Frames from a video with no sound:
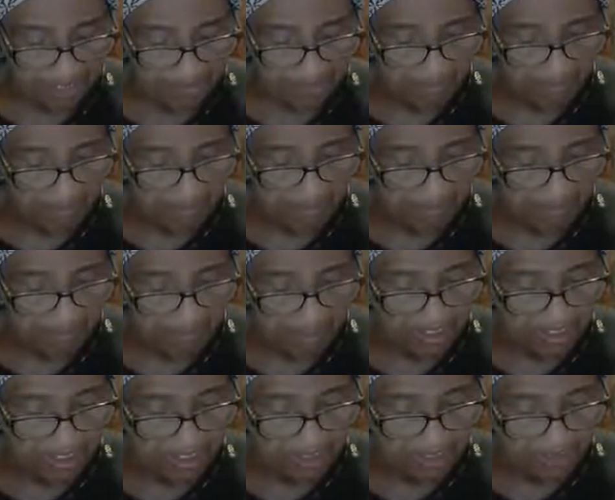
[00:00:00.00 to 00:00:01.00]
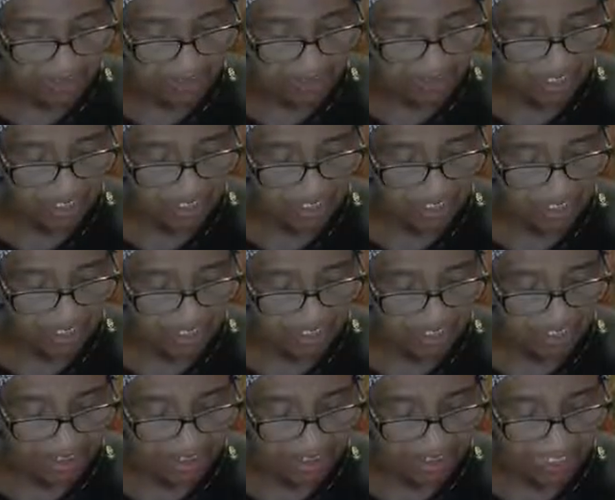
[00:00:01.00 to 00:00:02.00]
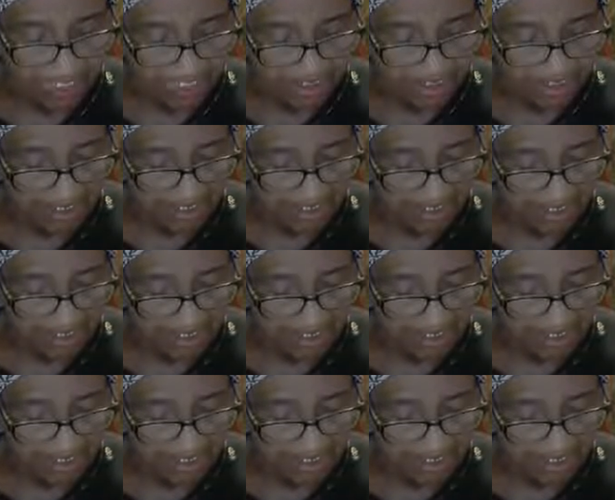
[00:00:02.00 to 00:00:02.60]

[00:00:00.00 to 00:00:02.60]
but their witness agreed not together.